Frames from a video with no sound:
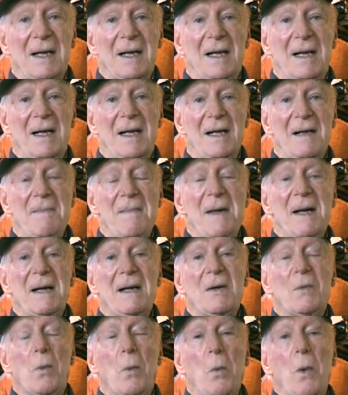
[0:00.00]
he
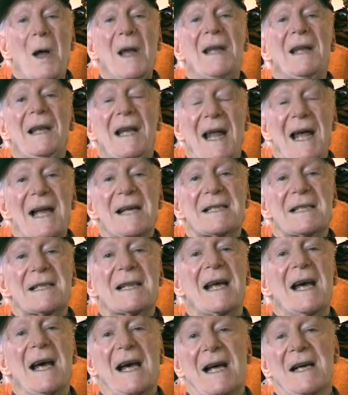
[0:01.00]
emitted one
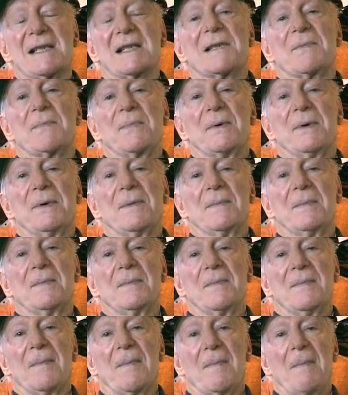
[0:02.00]
last gasp.
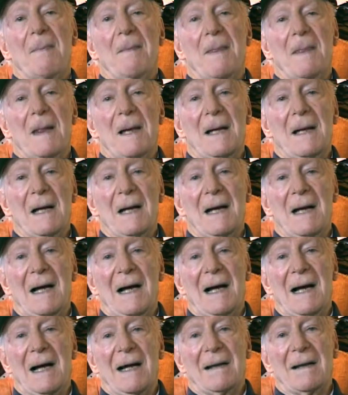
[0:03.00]

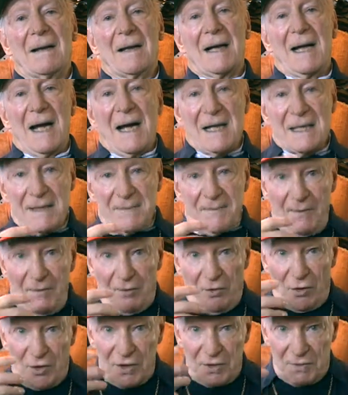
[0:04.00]
And the gasp, of
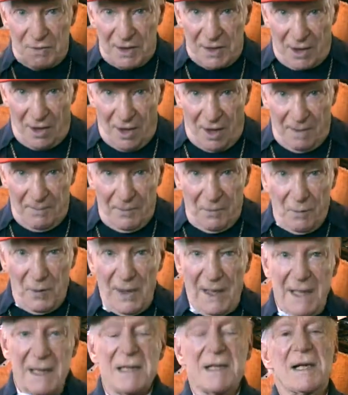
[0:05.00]
course, was carbon.
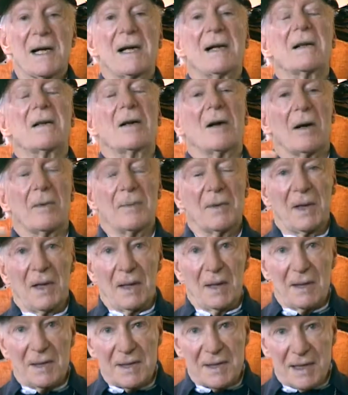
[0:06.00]
We exhale carbon
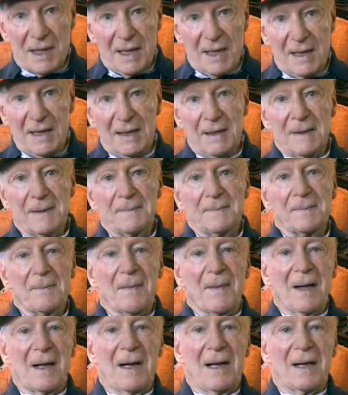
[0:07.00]
dioxide.
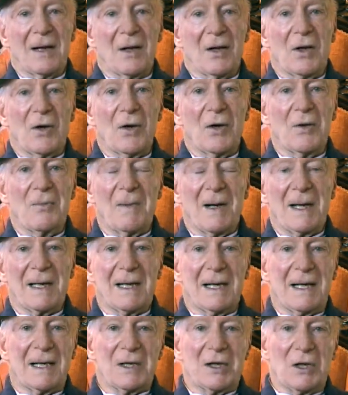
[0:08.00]
And although you might
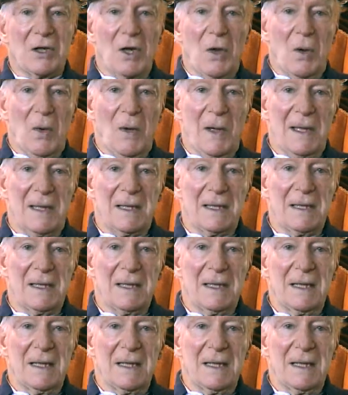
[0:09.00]
not know it,